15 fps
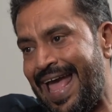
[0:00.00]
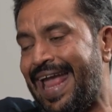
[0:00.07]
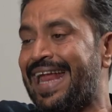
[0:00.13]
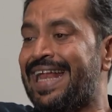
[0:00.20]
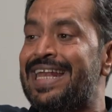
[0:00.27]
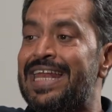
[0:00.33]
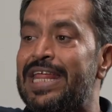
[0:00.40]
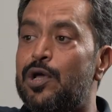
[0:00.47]

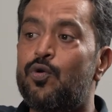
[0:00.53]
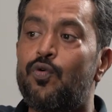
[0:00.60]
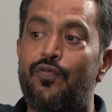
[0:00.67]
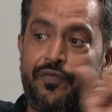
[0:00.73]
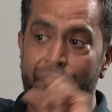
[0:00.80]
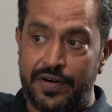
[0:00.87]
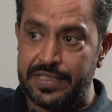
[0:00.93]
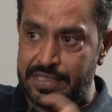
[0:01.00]
Indigo
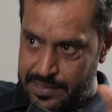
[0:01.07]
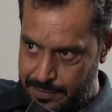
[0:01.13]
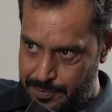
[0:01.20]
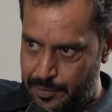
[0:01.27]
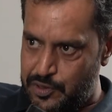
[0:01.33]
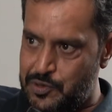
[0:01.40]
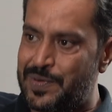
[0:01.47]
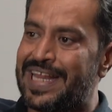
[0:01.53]
first
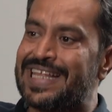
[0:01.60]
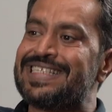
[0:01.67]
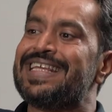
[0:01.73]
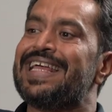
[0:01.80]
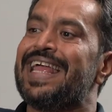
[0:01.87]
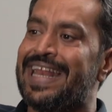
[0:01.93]
approach. When I say